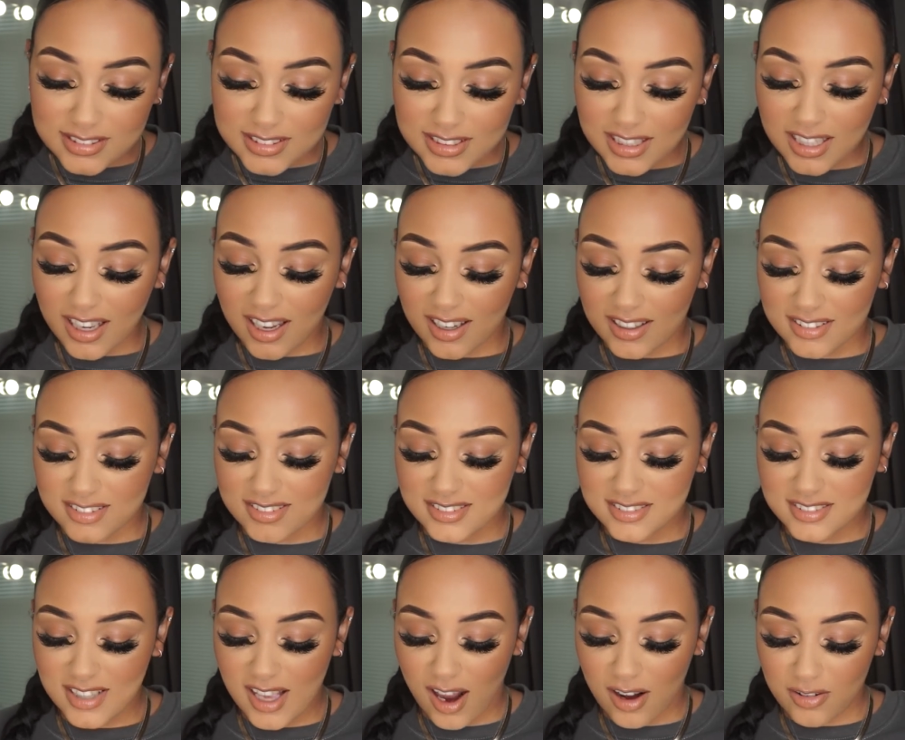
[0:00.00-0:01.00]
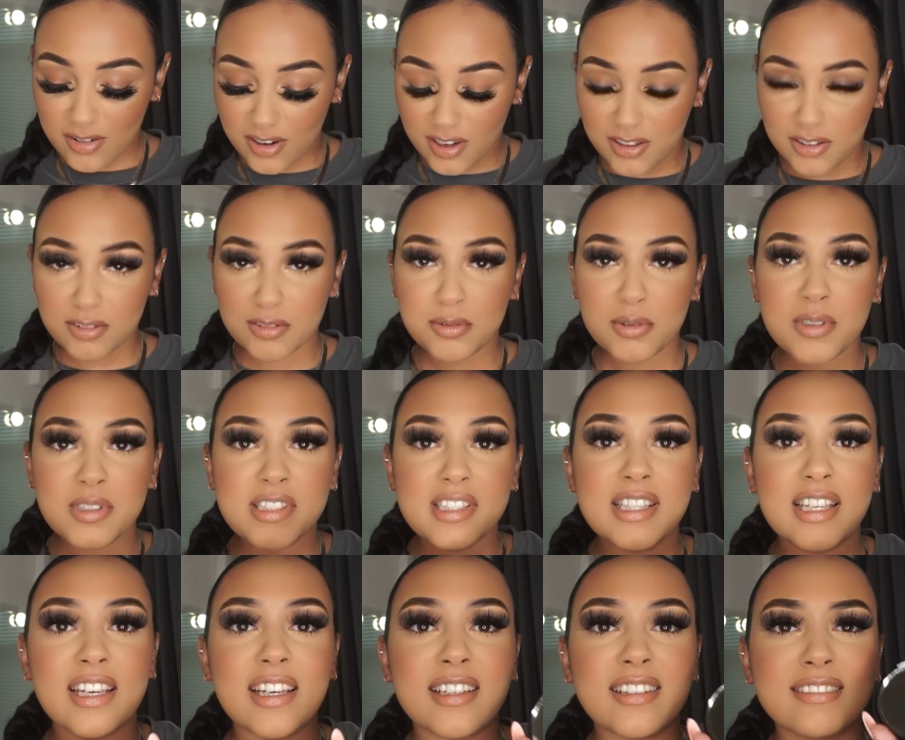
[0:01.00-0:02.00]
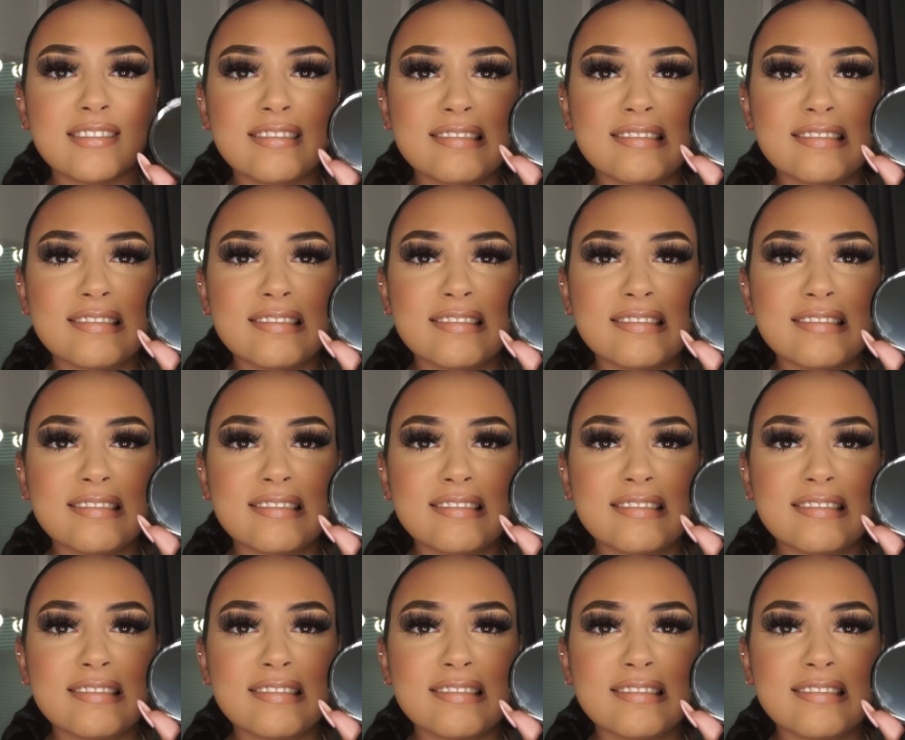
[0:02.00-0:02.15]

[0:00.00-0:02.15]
yeah, I don't know. We'll see.